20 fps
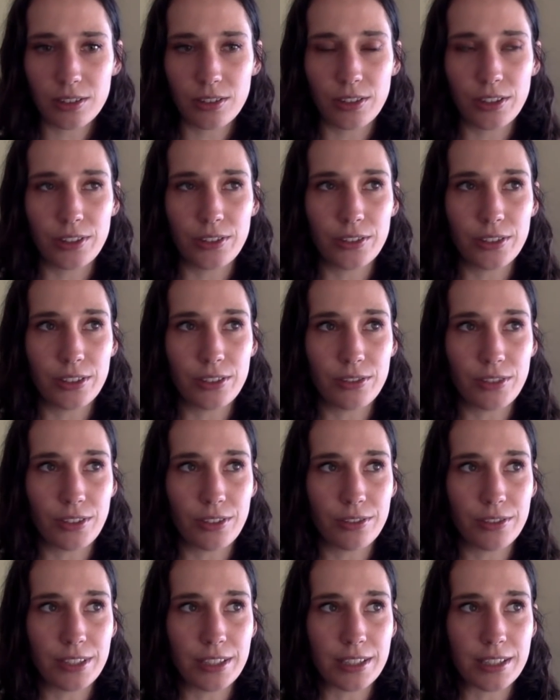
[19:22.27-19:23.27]
or you were
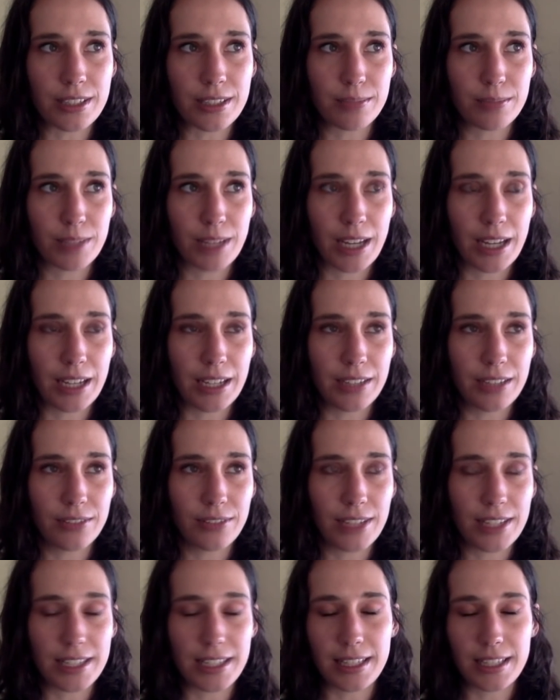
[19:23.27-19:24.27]
involved in some kind of,
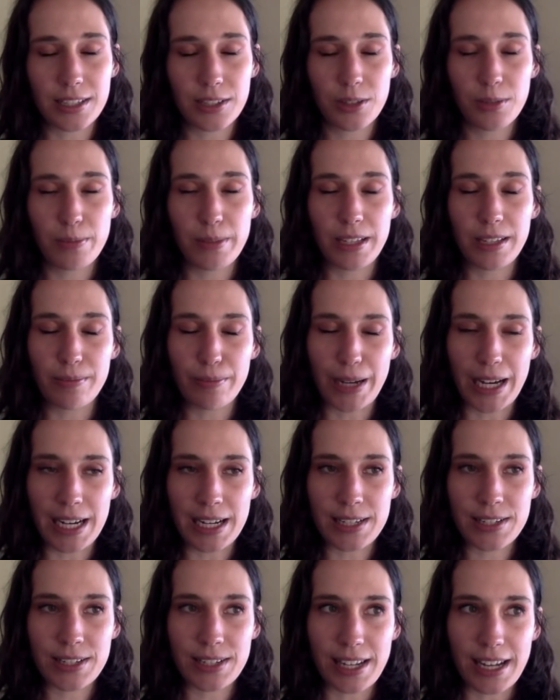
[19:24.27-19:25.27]
as in this could be a
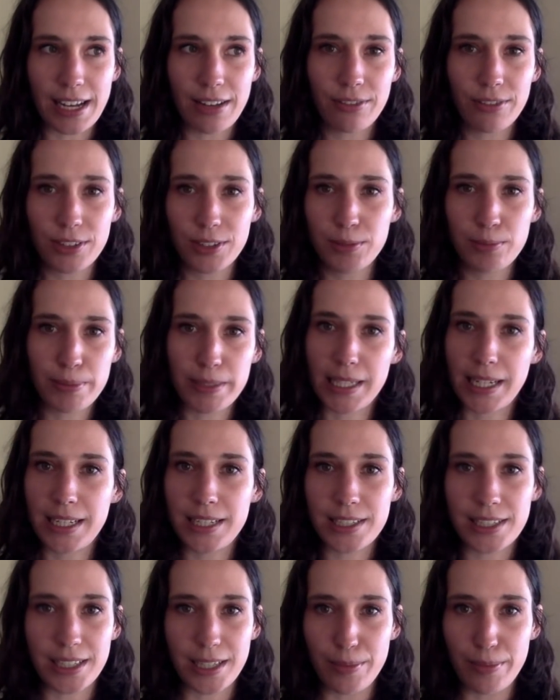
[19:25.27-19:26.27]
past life, it could
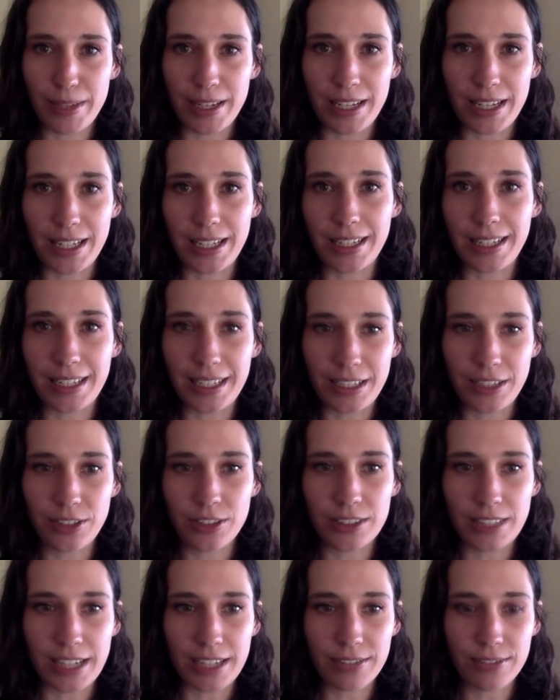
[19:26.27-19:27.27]
potentially be in your
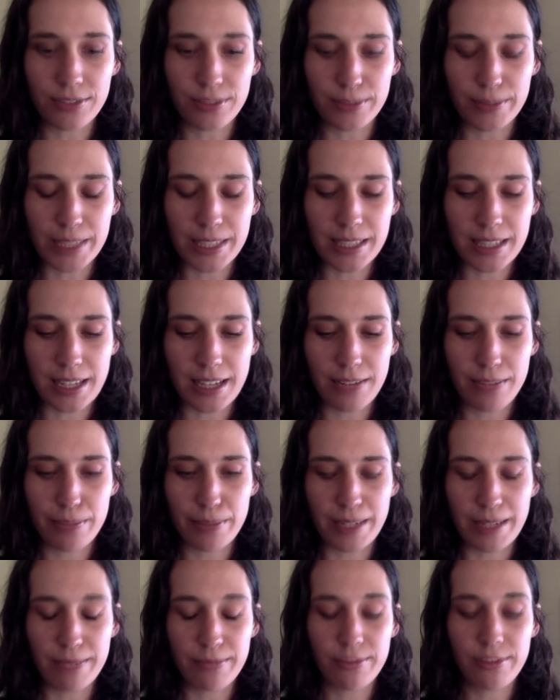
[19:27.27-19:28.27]
life from this life, but
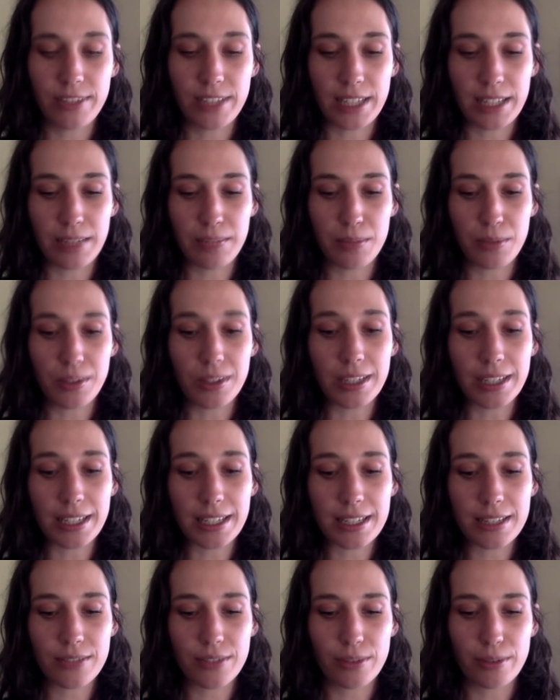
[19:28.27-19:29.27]
I'm feeling more like
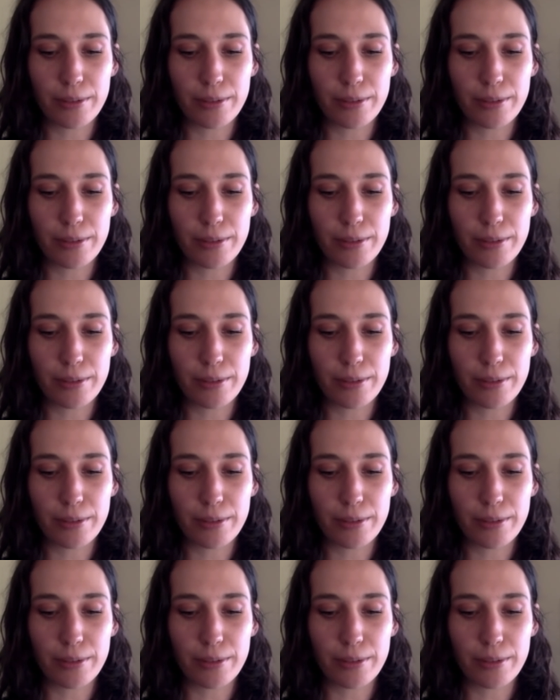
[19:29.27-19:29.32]
it's from a